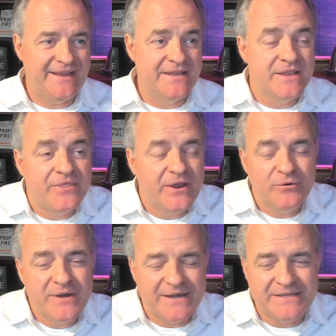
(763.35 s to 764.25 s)
and
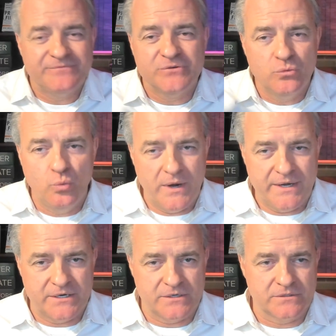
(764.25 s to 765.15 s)
they're not even
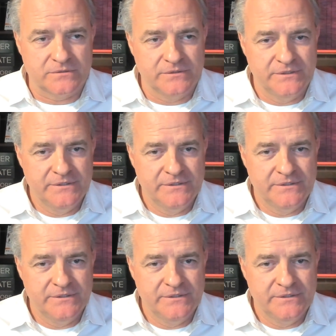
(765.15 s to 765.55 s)
aware